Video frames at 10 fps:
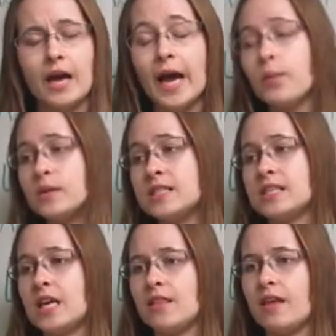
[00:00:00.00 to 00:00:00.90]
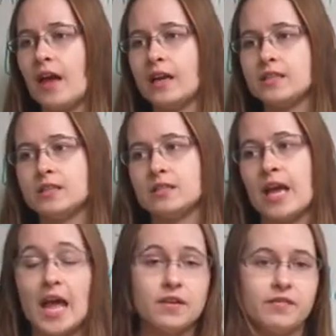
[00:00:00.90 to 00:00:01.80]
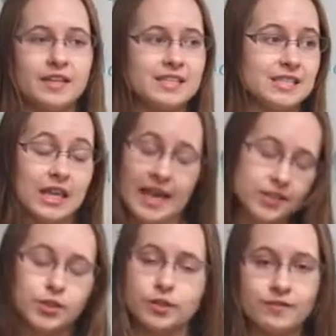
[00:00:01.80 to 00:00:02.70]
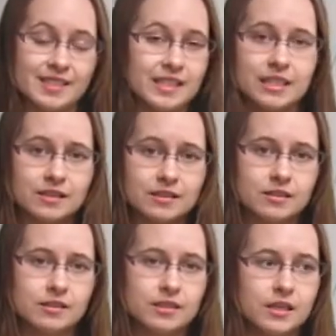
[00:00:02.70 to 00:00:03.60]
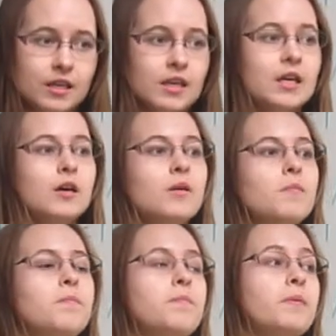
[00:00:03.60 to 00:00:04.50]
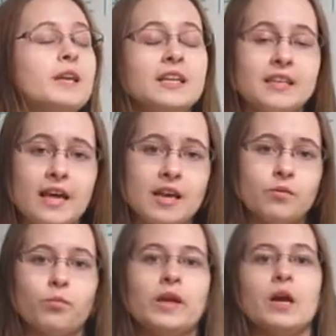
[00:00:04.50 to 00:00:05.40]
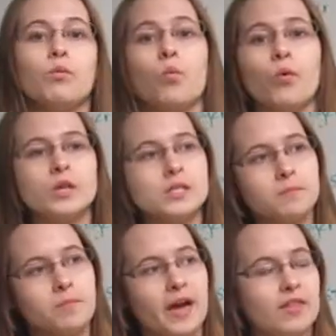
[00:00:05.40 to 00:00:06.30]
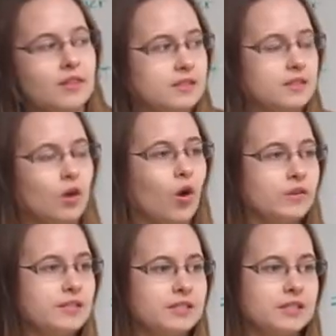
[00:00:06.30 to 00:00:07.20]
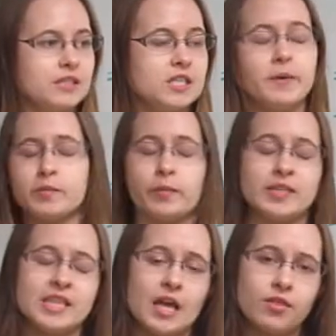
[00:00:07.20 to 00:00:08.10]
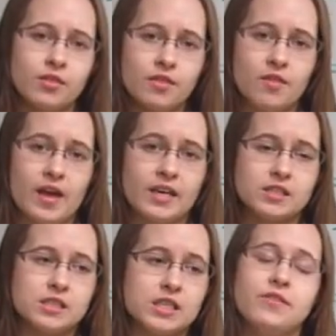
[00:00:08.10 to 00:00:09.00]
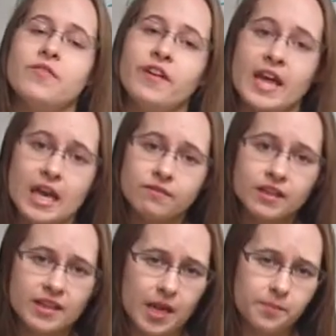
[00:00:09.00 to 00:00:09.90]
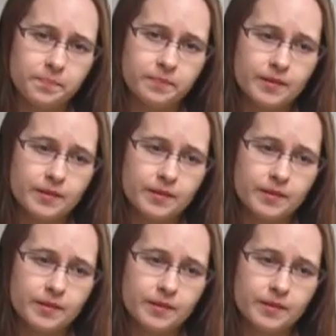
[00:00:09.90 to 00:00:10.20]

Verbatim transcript: I would say that envy is the lesser of the sins. But again, we are warned by this all sin is punished by death that even if I envy them,